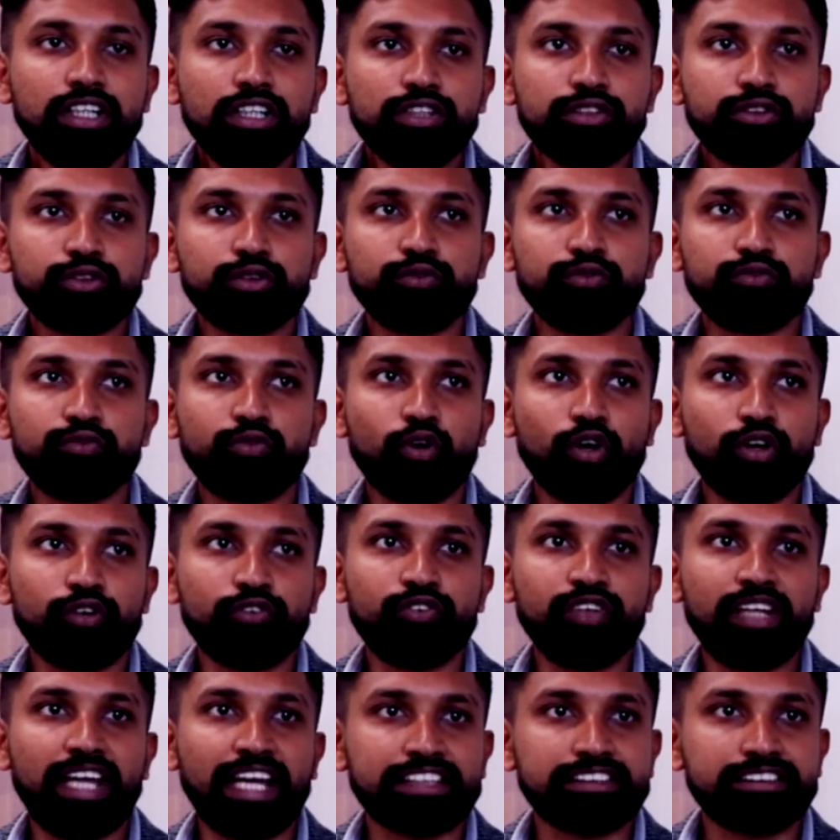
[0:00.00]
So what
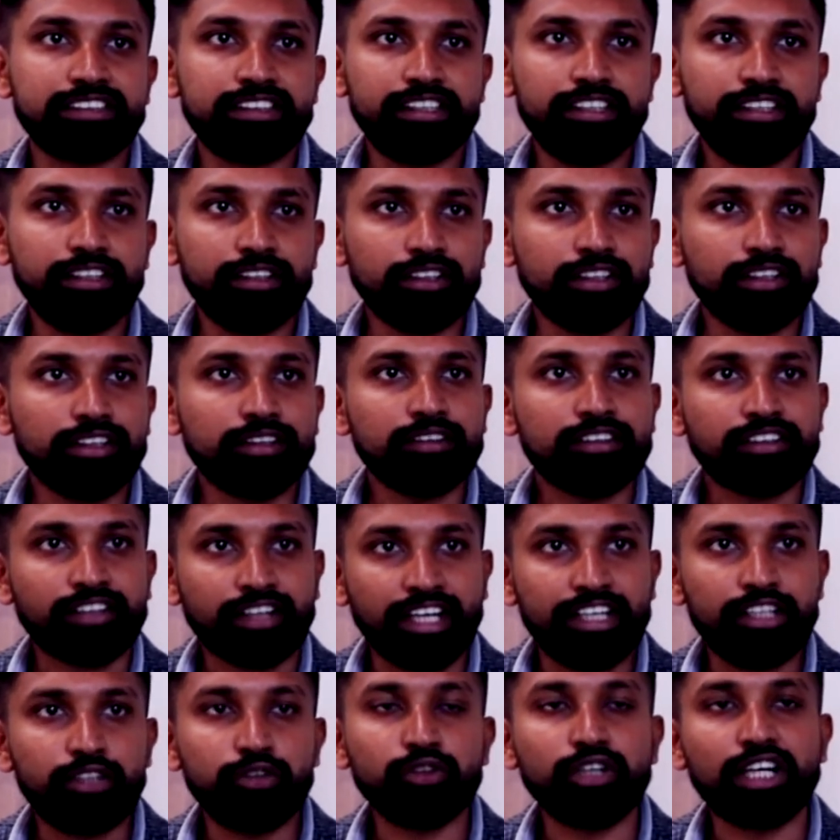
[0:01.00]
we actually
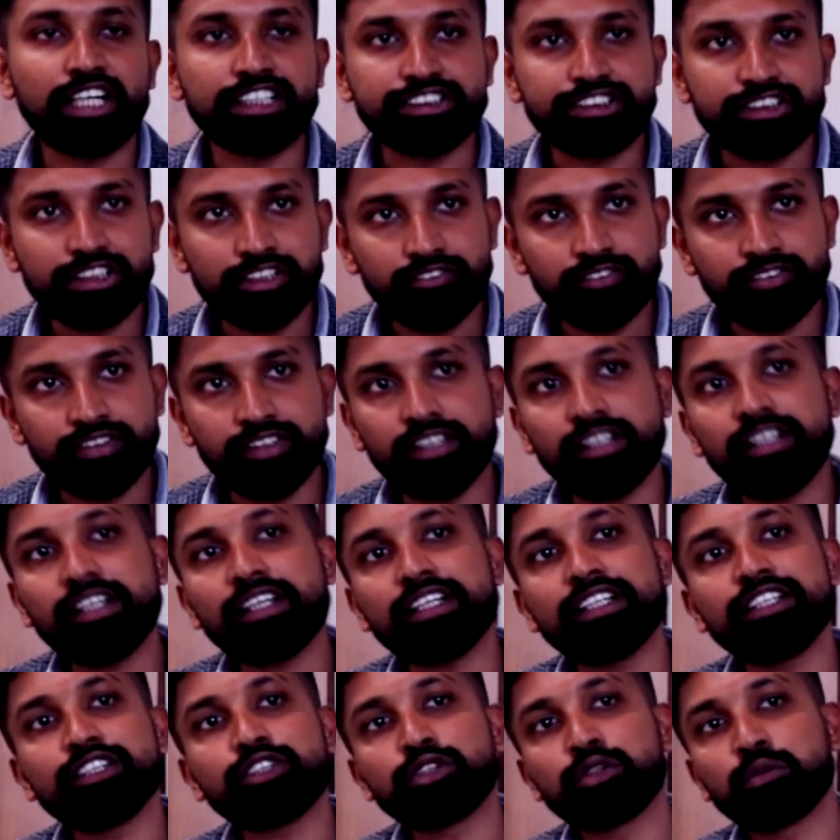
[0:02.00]
trying to achieve here
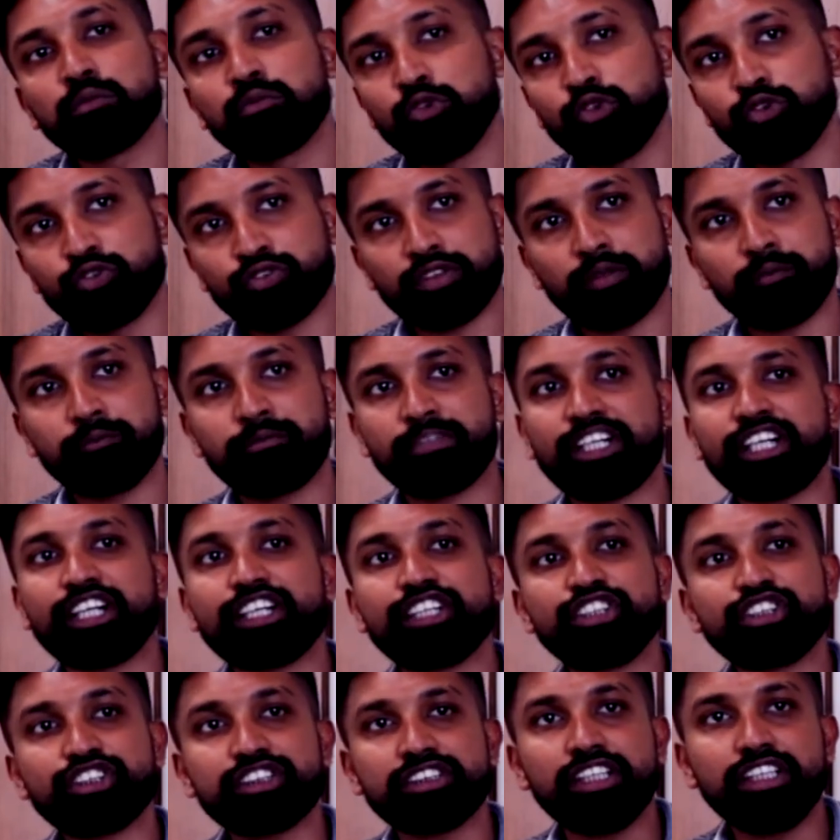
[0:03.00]
is to move from
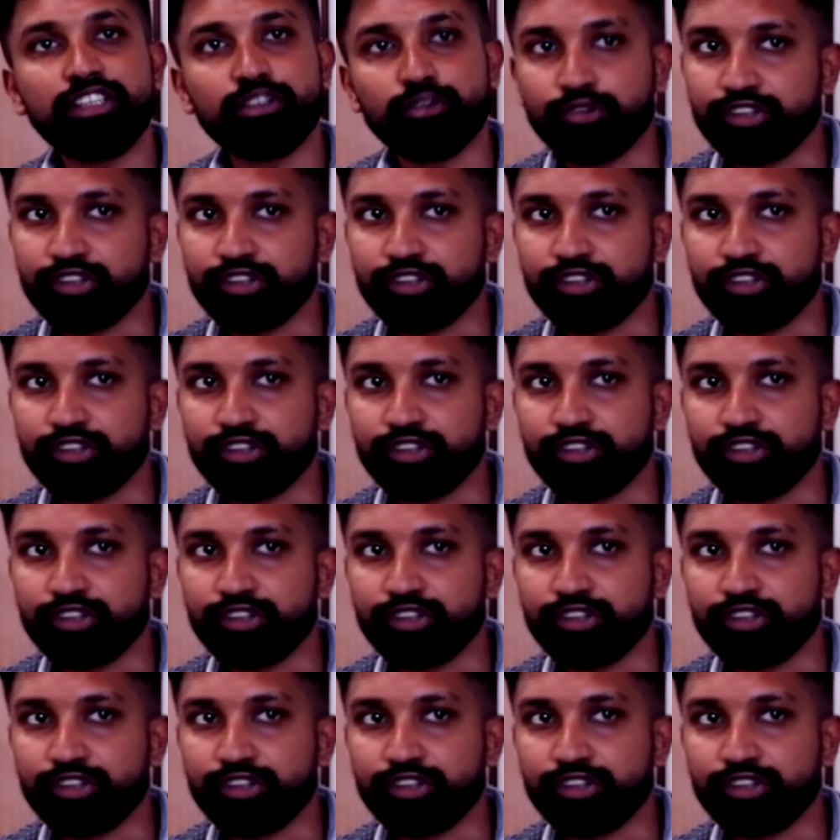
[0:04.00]
traditional to